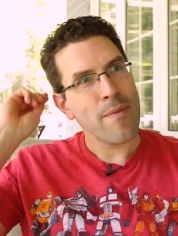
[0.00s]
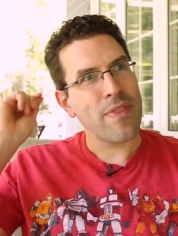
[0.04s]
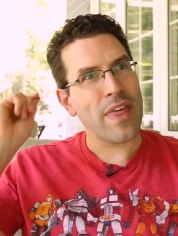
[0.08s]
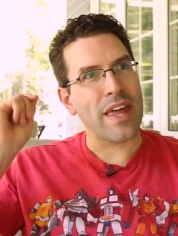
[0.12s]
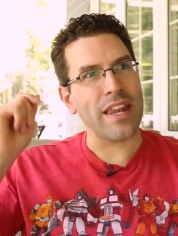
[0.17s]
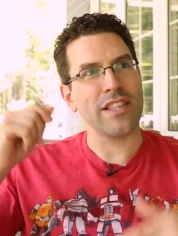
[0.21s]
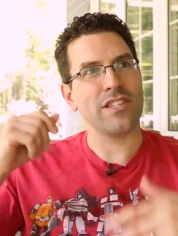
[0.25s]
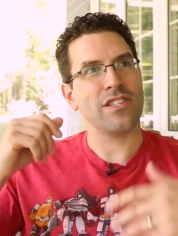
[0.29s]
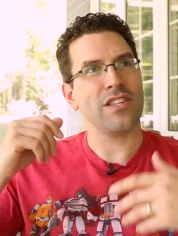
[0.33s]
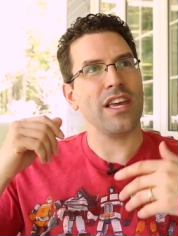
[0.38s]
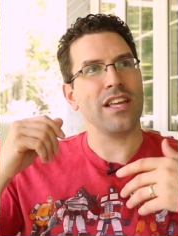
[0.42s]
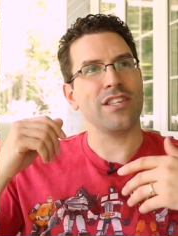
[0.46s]

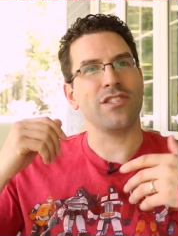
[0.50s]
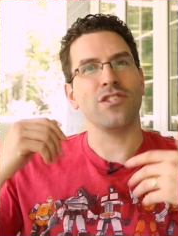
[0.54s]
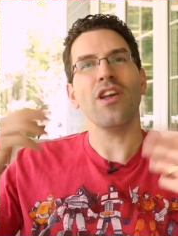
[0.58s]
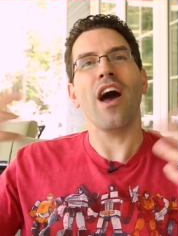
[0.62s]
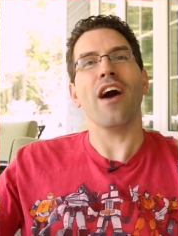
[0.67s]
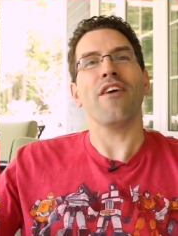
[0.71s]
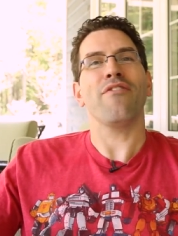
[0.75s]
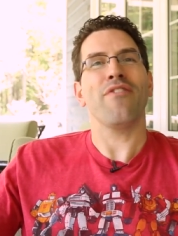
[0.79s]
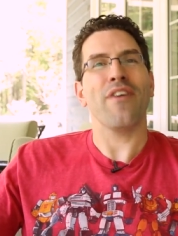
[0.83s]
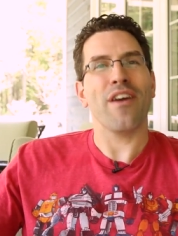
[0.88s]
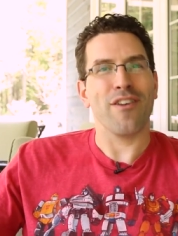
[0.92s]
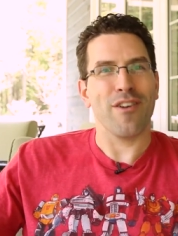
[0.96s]
that it's, it's
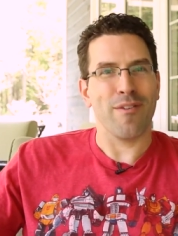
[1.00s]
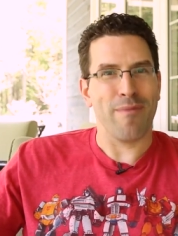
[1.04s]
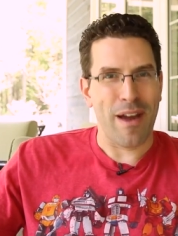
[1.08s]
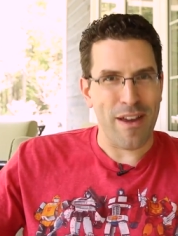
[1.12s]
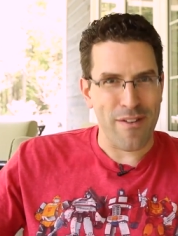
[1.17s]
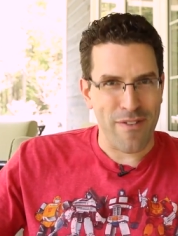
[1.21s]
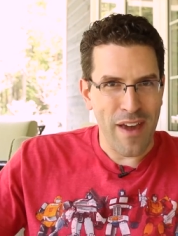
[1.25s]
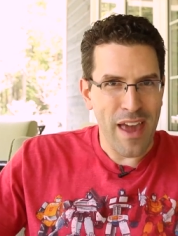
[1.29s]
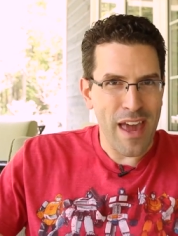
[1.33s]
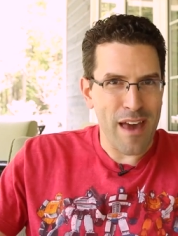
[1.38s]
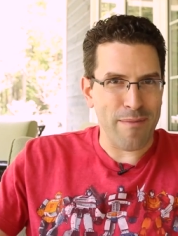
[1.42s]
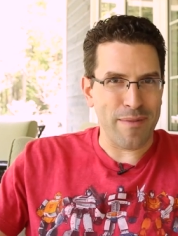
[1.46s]
not fair to
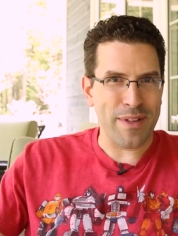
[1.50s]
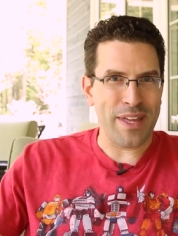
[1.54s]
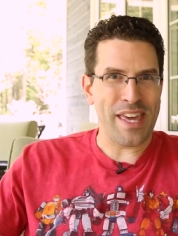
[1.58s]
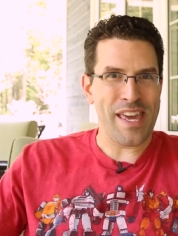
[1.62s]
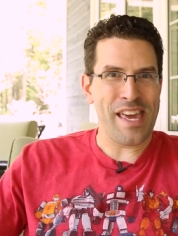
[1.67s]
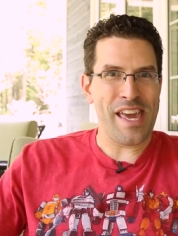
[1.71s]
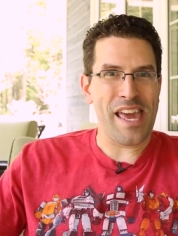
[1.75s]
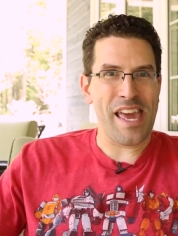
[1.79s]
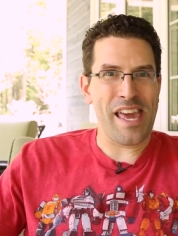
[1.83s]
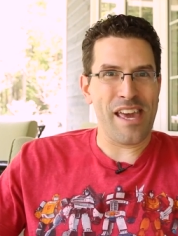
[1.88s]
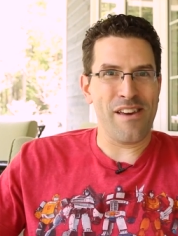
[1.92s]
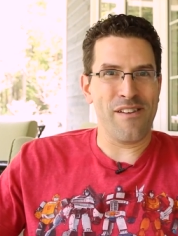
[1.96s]
my
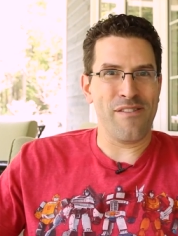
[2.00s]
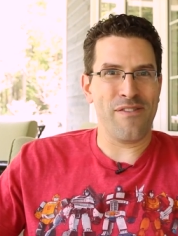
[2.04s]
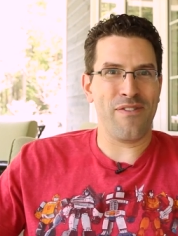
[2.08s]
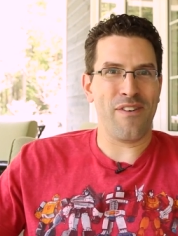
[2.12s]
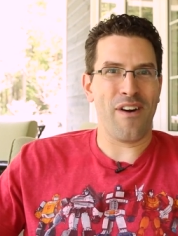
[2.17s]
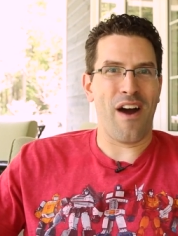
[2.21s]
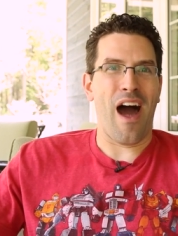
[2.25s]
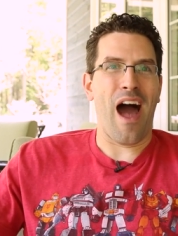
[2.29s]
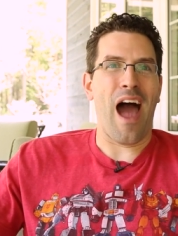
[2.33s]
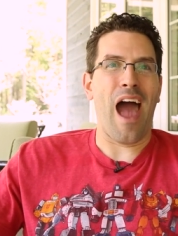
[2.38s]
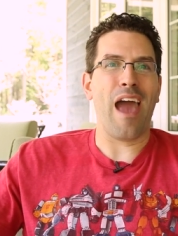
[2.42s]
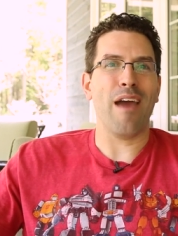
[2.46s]
family if
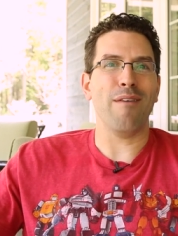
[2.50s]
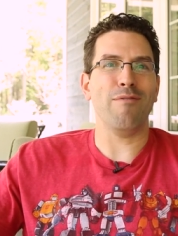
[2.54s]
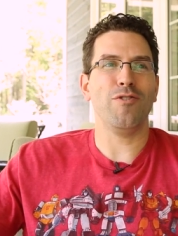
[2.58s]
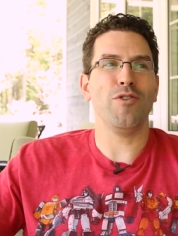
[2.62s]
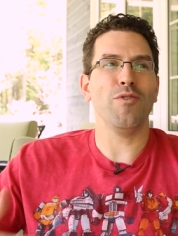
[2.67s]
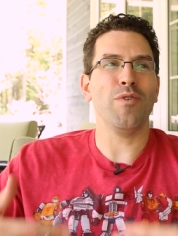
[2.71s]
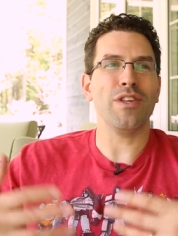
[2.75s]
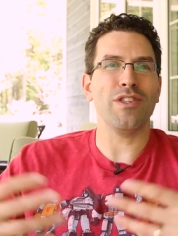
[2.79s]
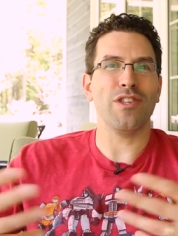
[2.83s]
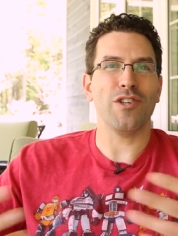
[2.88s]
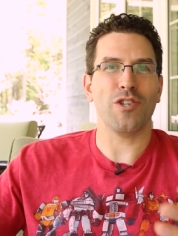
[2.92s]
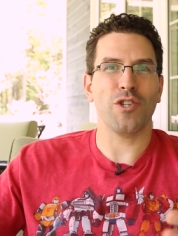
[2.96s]
I'm
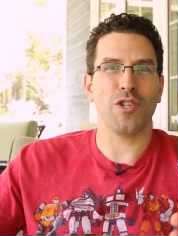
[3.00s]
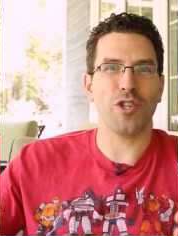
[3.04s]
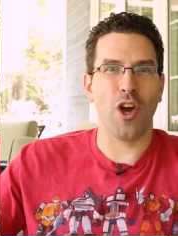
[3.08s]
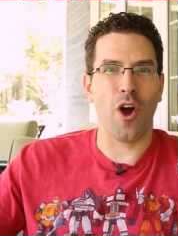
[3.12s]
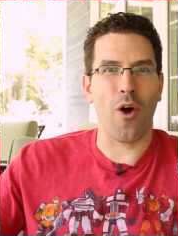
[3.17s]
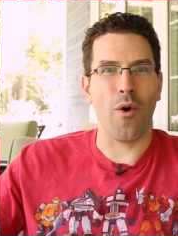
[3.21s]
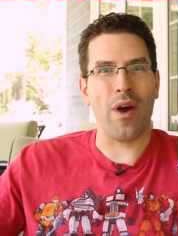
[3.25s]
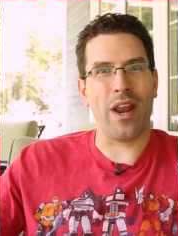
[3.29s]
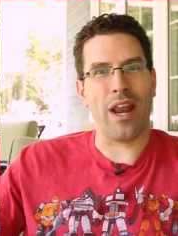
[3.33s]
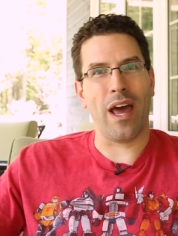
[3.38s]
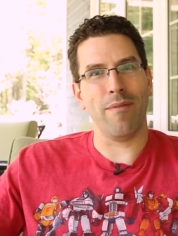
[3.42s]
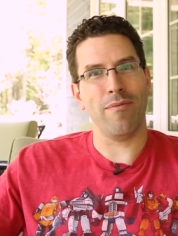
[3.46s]
doing this
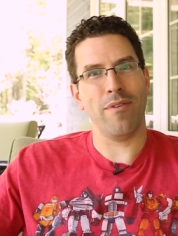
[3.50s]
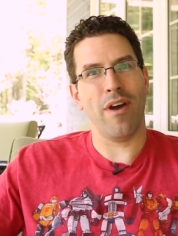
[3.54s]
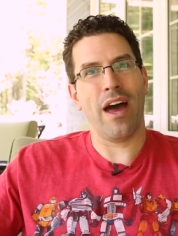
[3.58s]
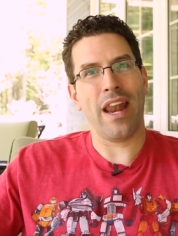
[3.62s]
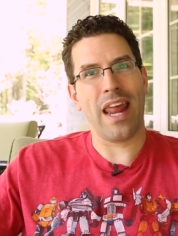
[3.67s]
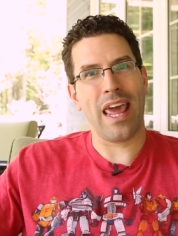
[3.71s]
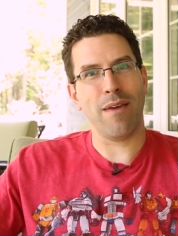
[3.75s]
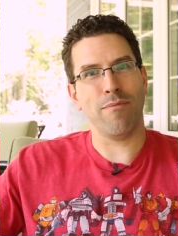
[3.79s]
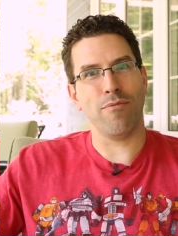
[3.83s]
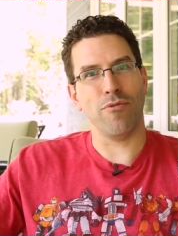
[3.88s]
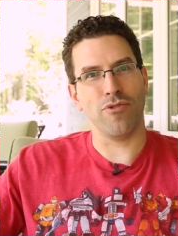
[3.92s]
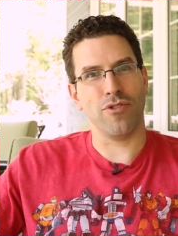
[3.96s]
show and I'm
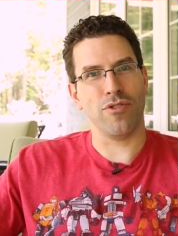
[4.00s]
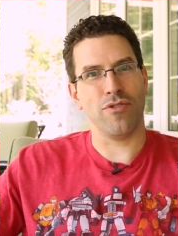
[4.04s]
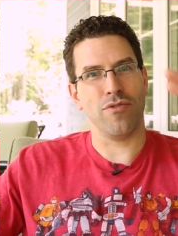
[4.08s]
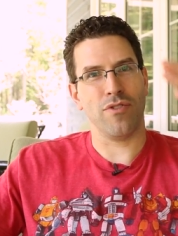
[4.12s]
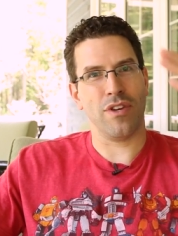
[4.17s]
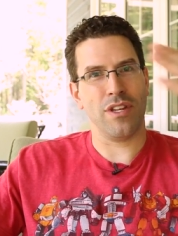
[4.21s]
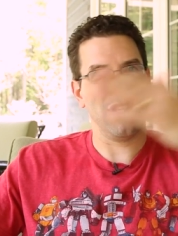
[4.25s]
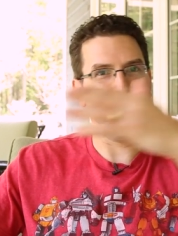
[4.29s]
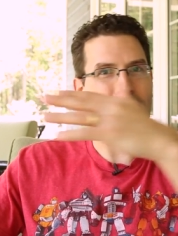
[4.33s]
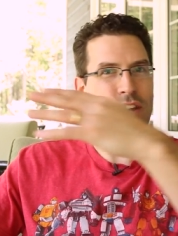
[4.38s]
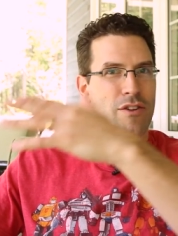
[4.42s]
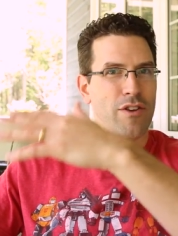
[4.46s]
not able to
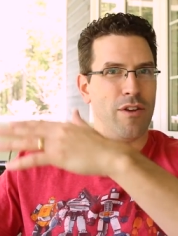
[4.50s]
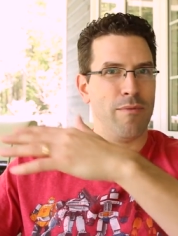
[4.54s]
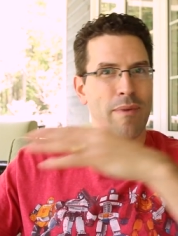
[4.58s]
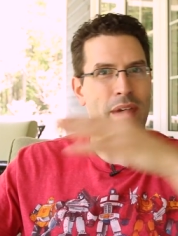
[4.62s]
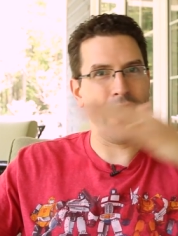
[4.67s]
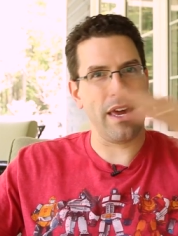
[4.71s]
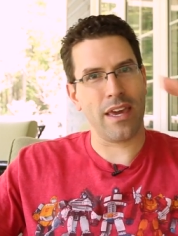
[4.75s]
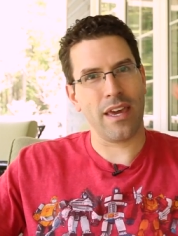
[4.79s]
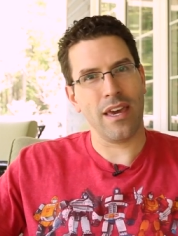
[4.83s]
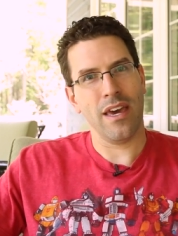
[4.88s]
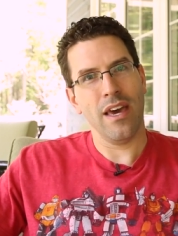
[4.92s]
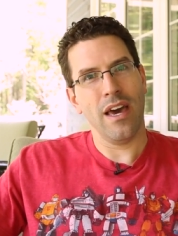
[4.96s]
continue to
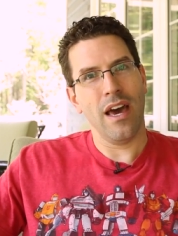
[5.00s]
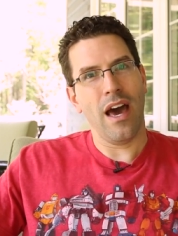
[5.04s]
make